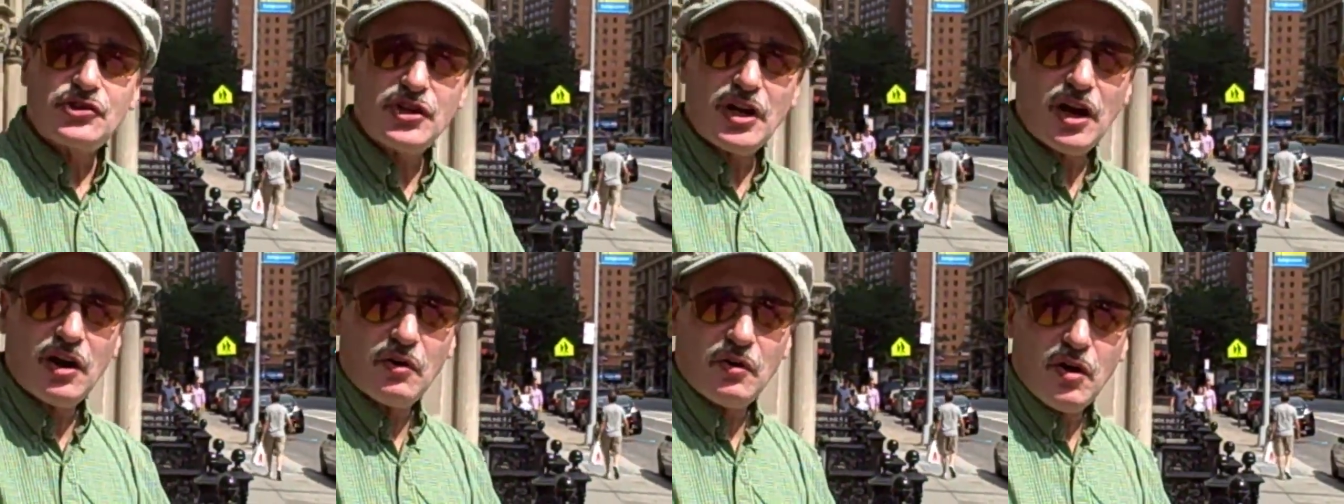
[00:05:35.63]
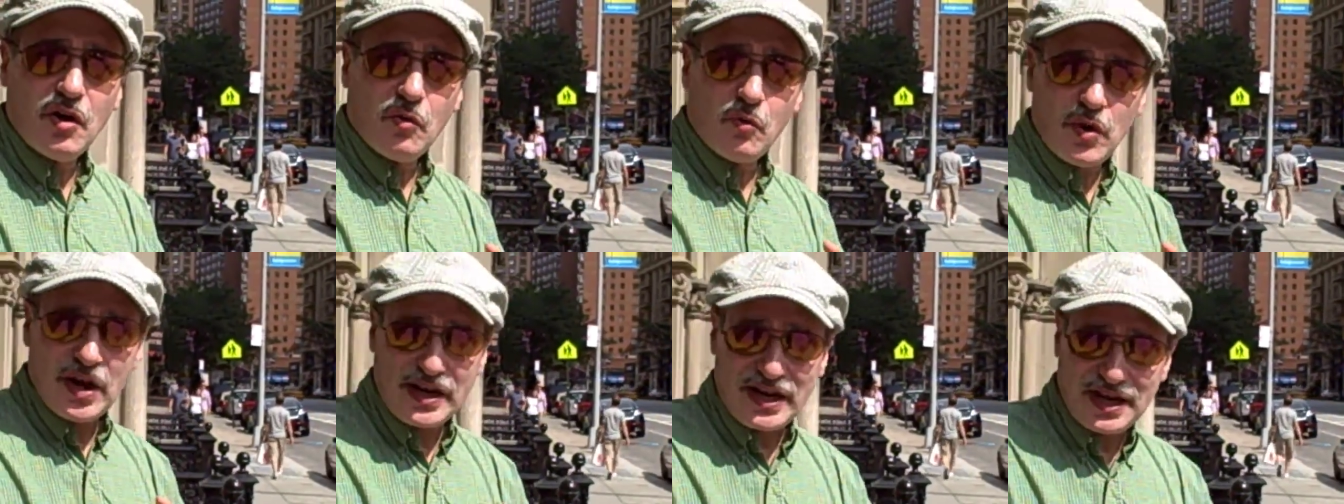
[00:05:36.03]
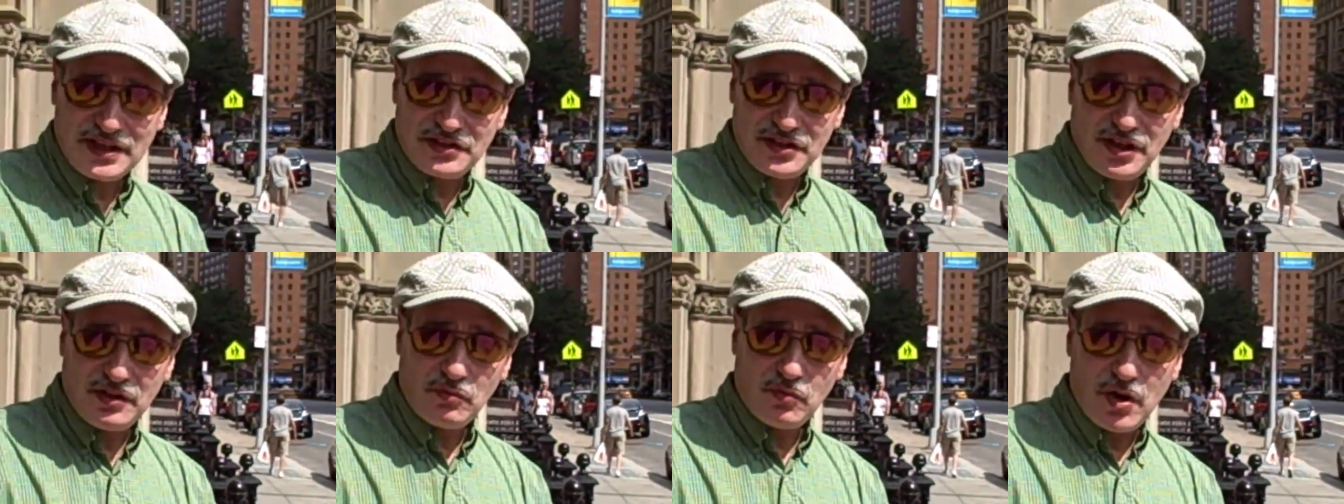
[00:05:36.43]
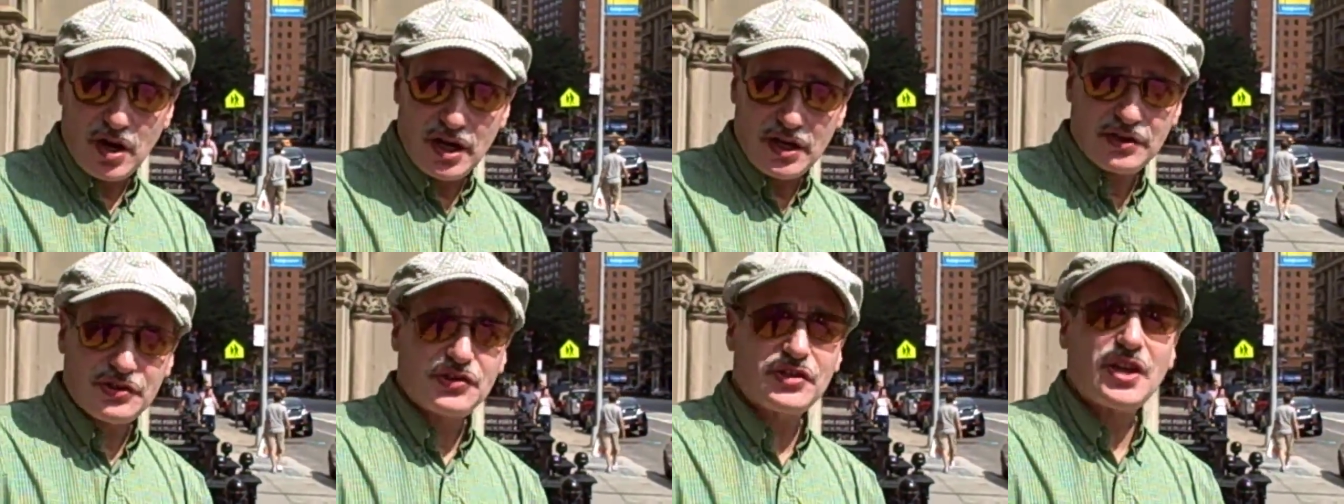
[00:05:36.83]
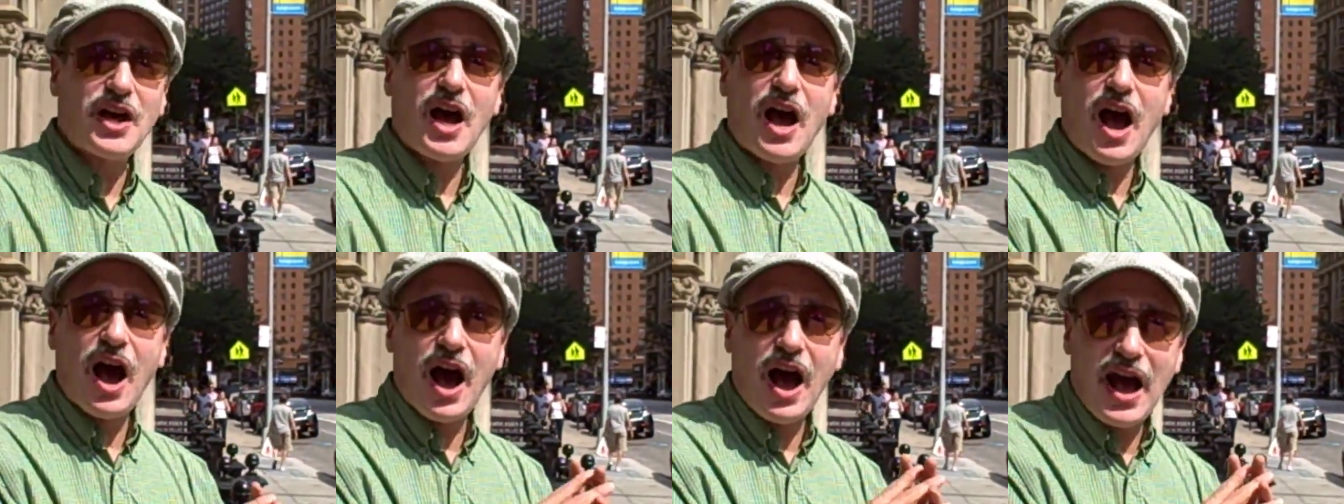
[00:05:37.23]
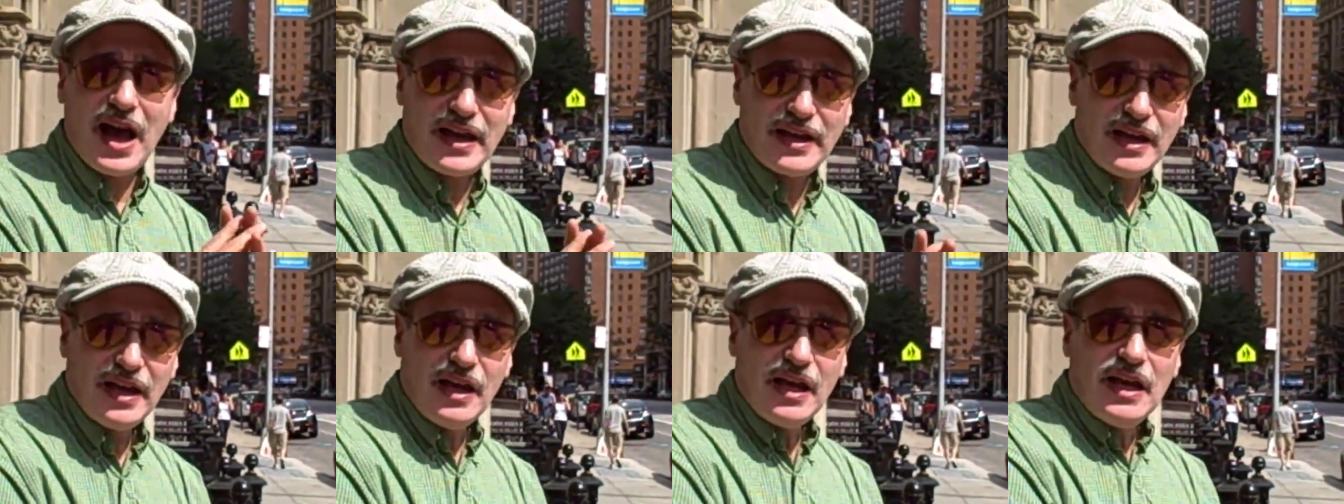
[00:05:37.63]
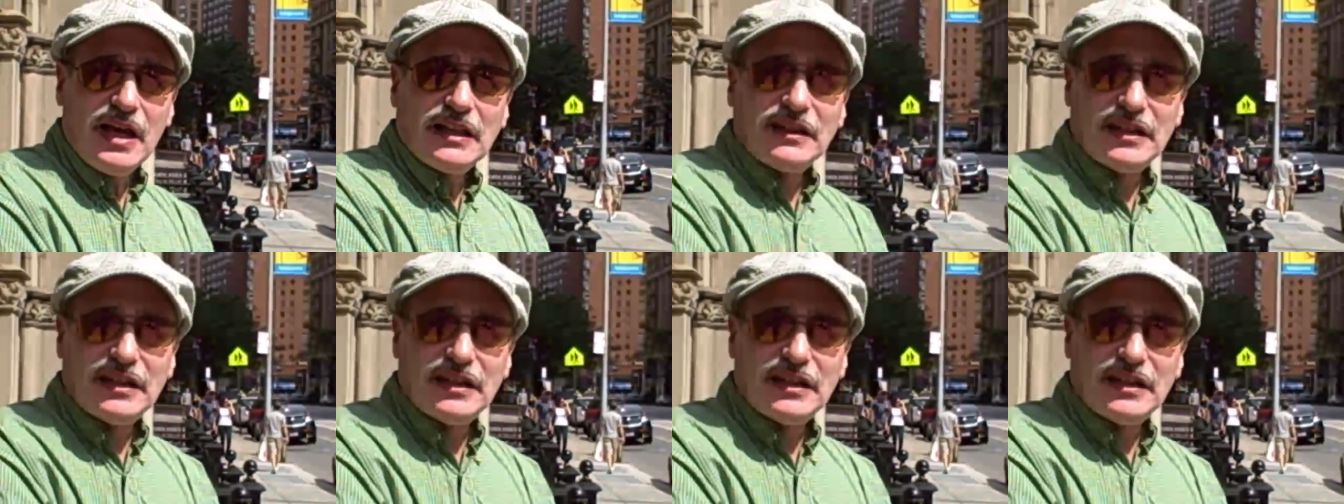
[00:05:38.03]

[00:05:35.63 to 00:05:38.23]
So what I did was I